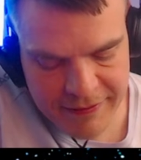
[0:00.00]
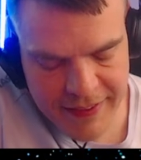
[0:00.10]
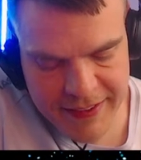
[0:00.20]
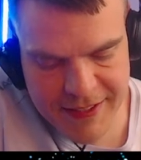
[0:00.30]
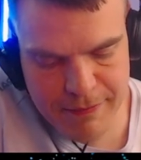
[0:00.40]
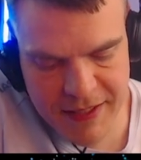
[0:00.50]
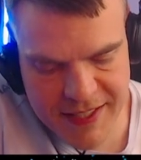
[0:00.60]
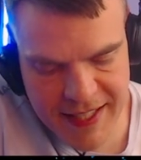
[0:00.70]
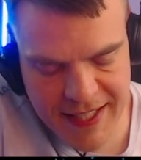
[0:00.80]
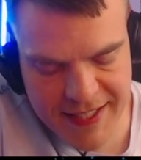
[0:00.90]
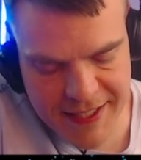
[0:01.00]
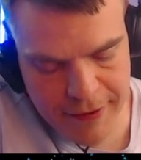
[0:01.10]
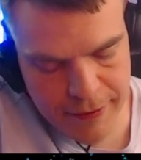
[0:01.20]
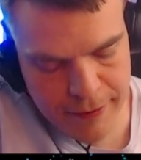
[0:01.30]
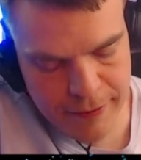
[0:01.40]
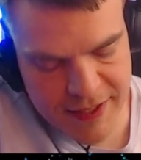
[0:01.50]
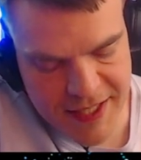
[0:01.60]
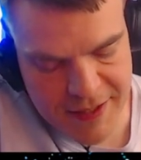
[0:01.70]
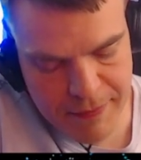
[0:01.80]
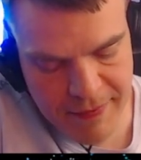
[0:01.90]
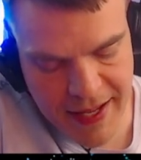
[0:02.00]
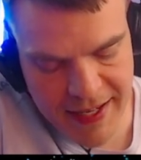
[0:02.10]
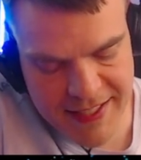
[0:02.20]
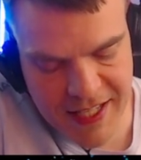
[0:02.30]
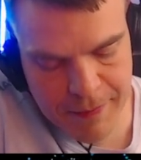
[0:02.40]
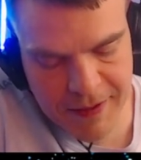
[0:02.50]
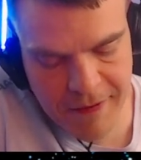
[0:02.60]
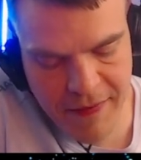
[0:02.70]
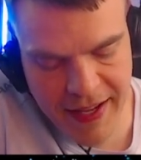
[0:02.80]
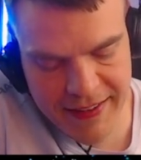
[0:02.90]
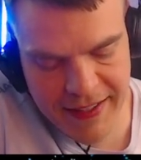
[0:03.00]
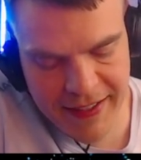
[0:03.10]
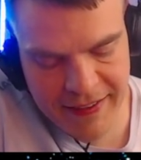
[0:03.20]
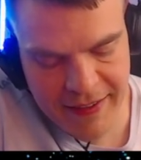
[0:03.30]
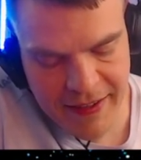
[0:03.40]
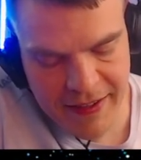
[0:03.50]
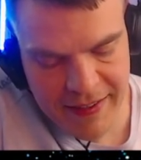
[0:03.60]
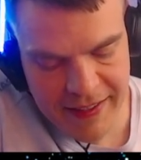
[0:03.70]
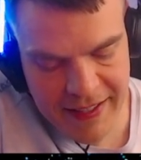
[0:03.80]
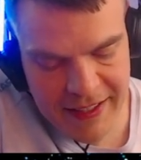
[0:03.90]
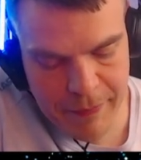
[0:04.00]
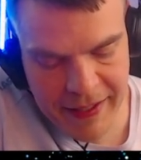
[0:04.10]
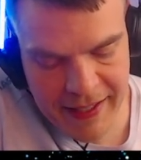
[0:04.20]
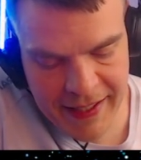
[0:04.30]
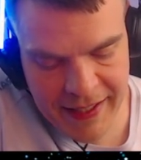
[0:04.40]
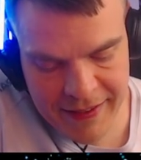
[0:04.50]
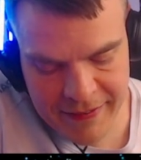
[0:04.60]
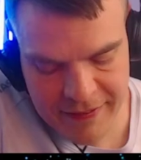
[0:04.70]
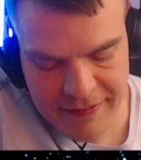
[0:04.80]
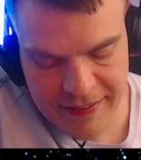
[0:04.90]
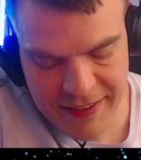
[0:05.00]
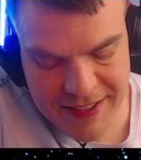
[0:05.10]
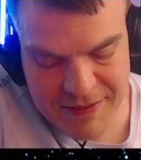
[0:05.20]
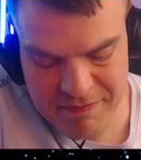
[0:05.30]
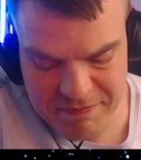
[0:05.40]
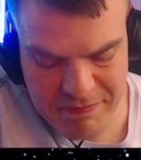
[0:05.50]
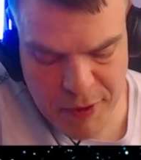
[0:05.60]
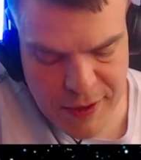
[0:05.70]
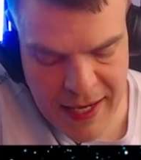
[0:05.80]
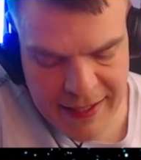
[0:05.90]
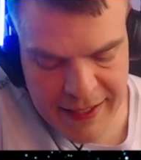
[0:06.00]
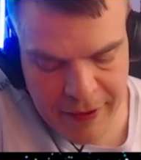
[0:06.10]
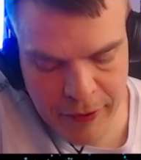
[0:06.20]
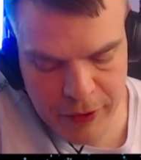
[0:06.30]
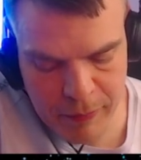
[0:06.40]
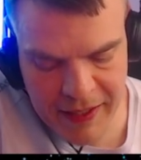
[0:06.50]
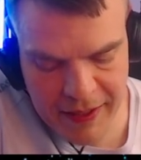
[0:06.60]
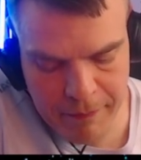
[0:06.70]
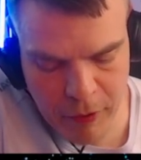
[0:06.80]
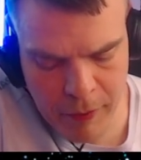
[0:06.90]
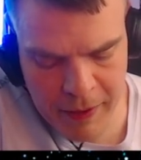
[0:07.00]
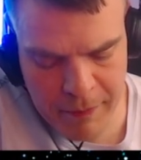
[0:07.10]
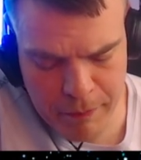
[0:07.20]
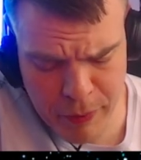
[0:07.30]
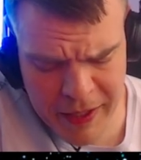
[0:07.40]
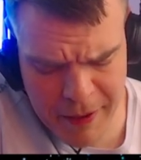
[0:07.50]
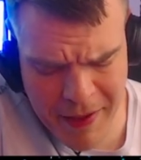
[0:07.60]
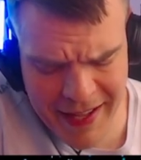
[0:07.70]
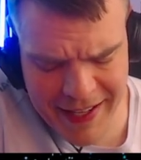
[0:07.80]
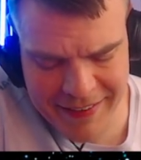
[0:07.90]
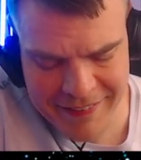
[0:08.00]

it's much easier to just accept the fact that in the beginning, it's most likely going to be probably pretty bad.